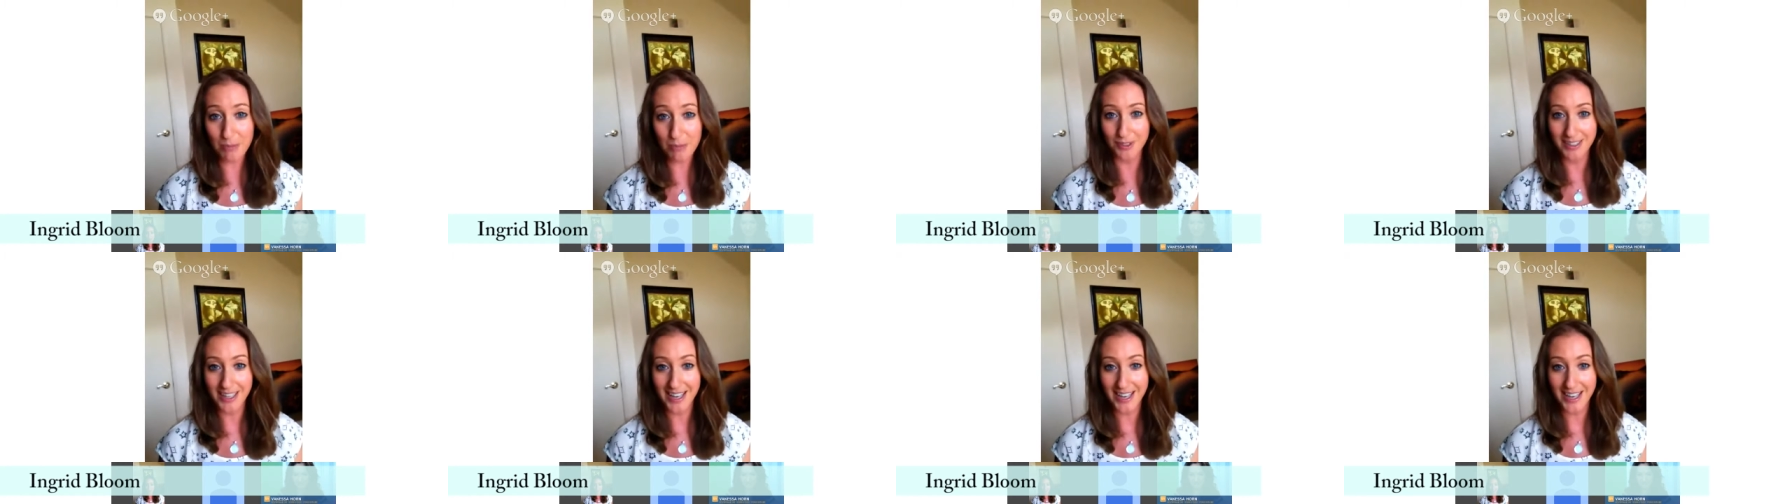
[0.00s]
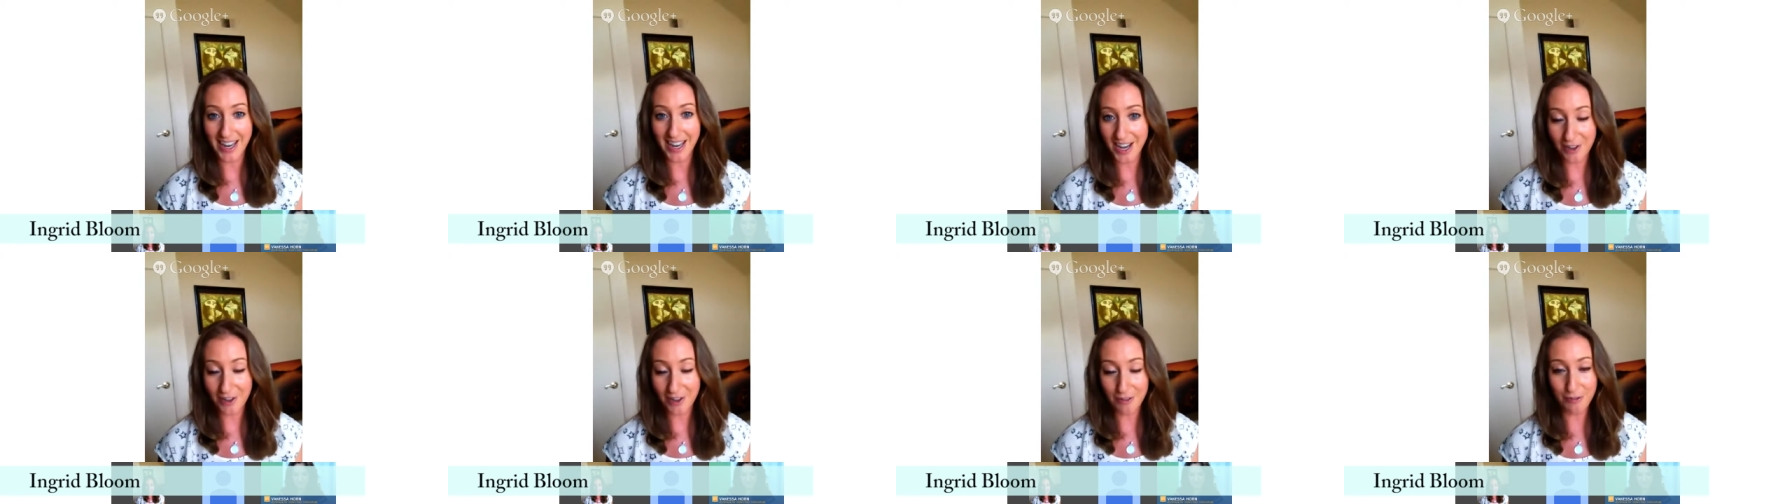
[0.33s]

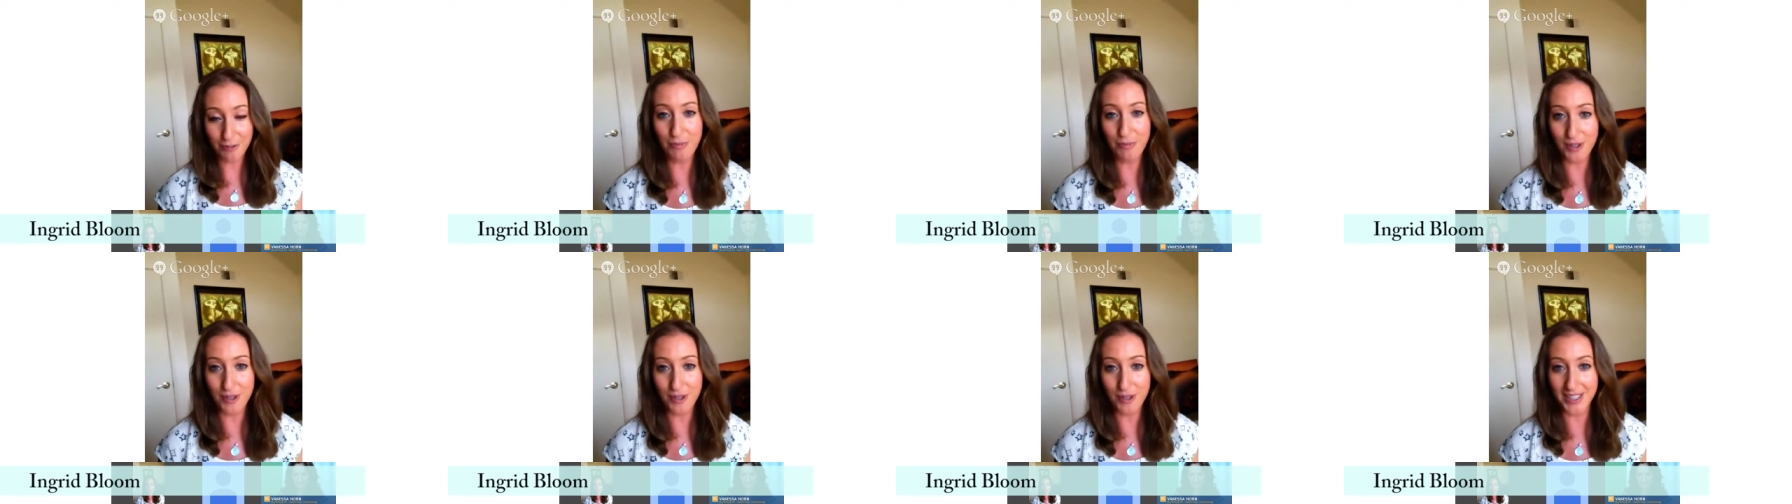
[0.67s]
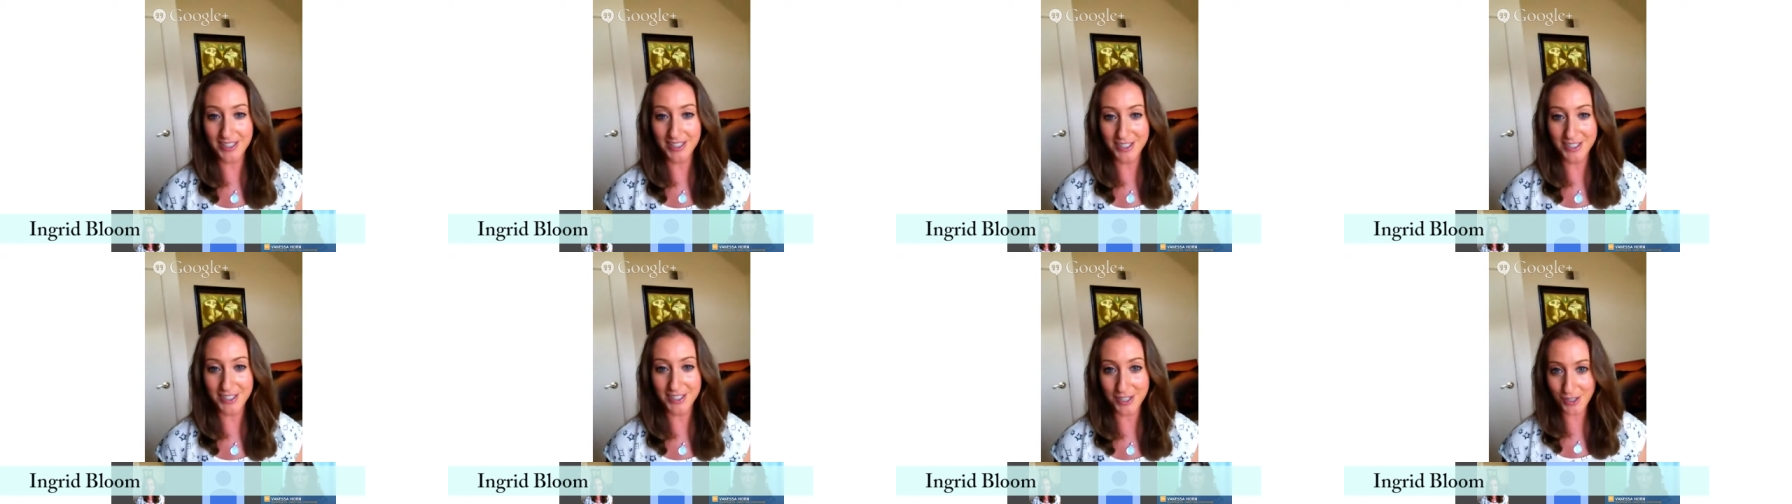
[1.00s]
Everybody
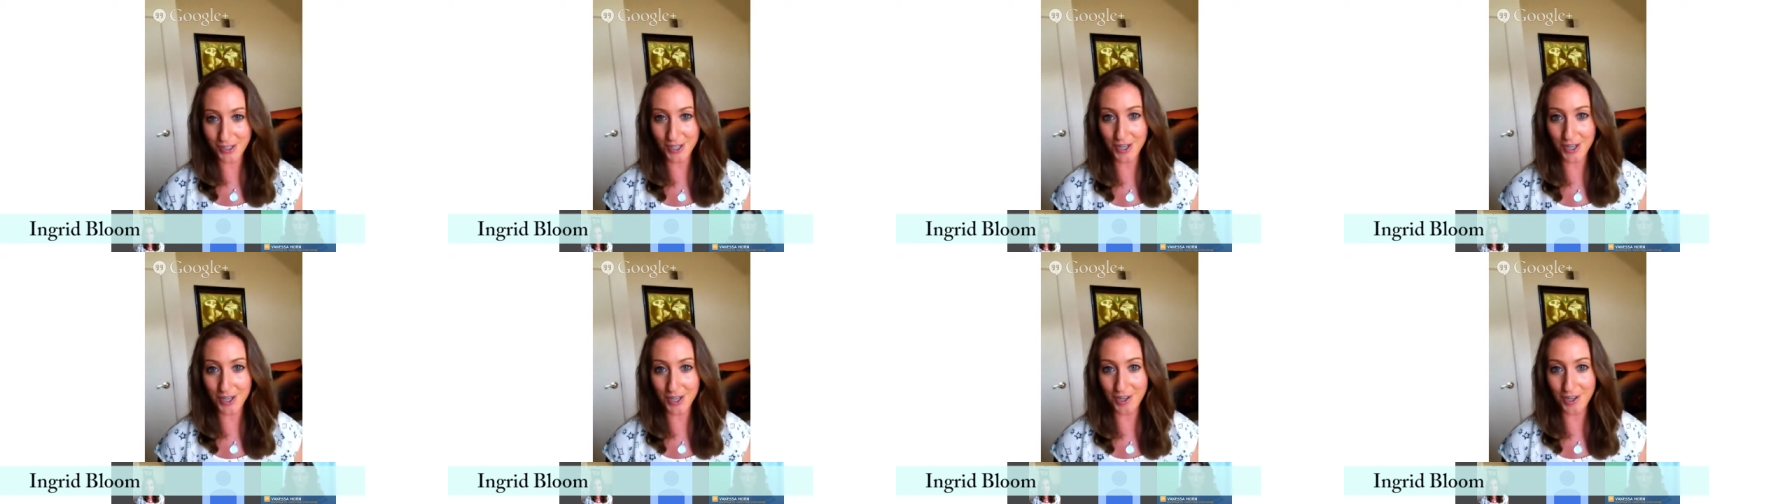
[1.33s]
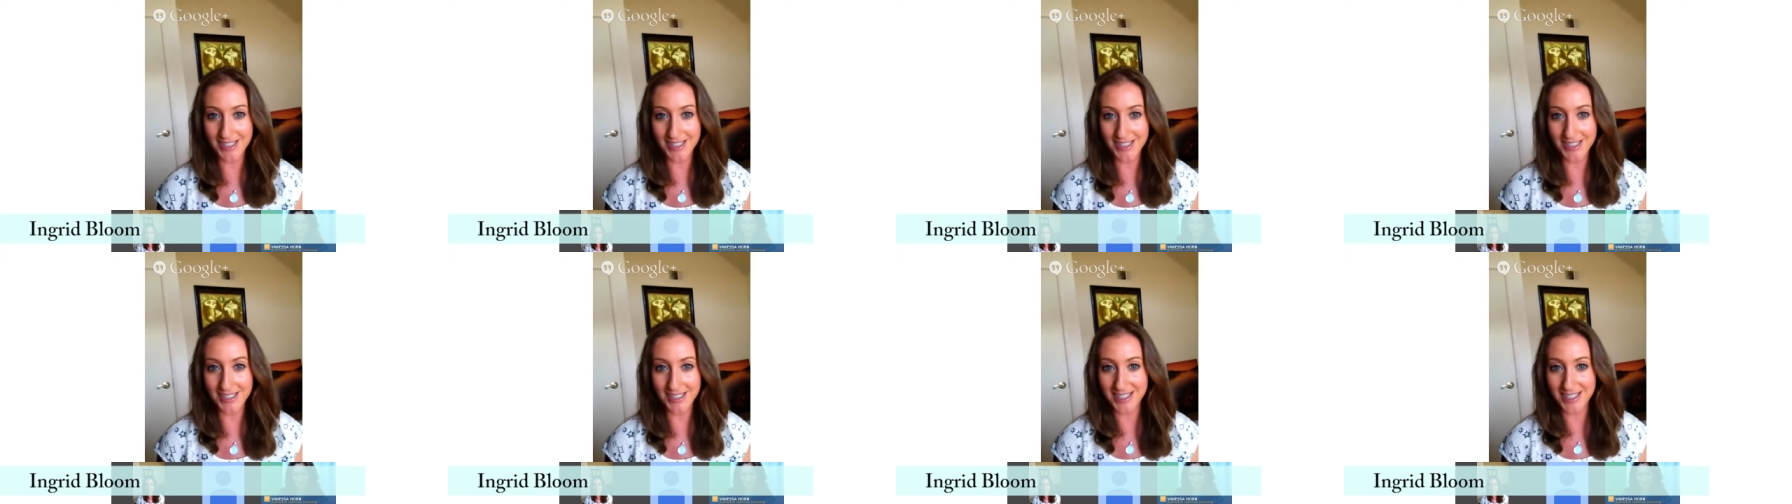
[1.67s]
deserves
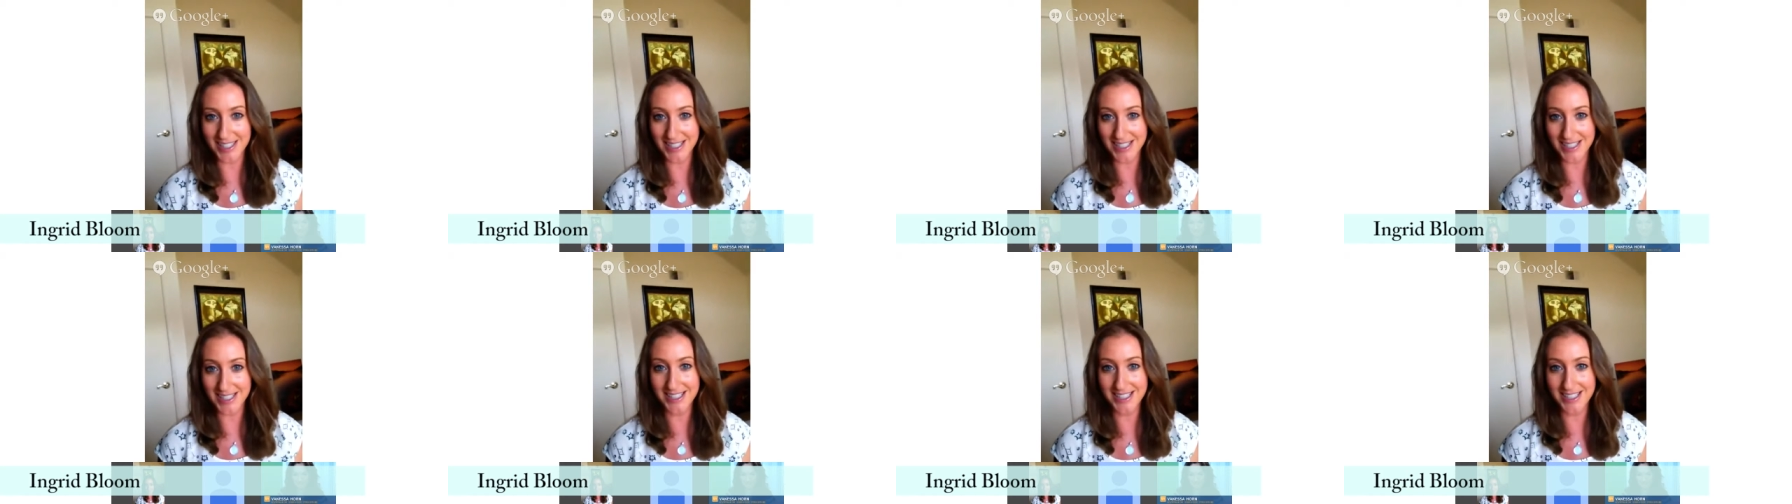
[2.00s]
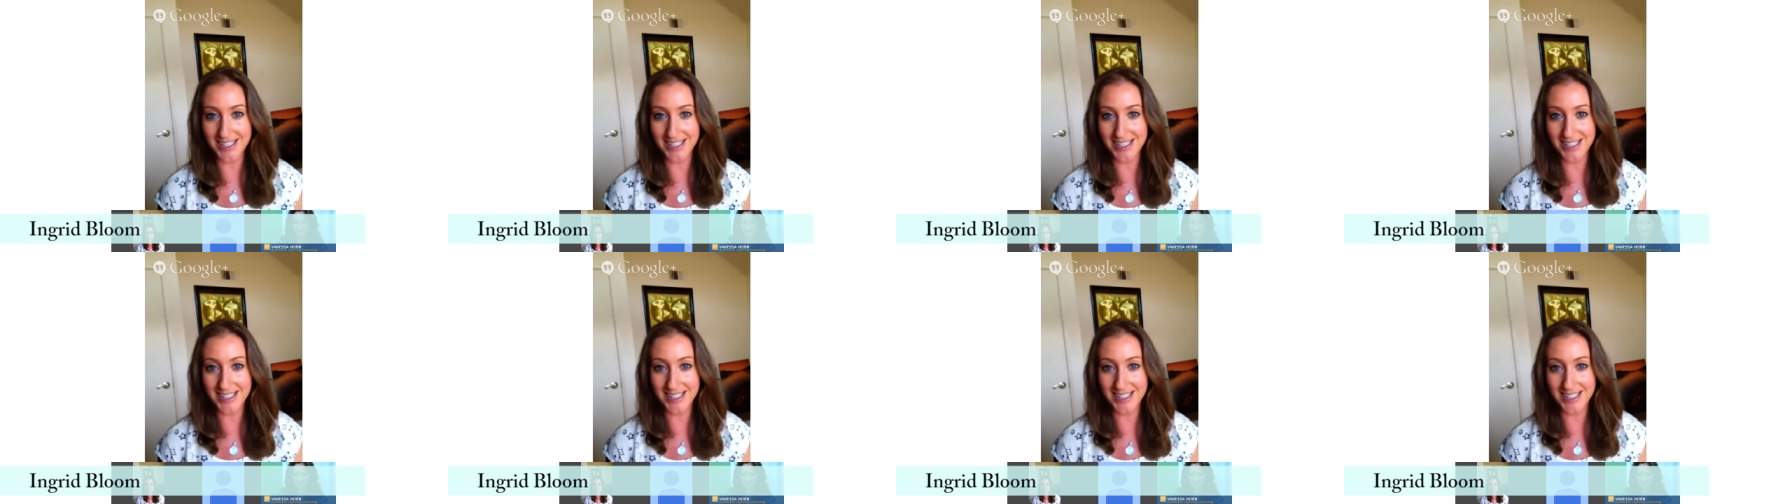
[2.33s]
success.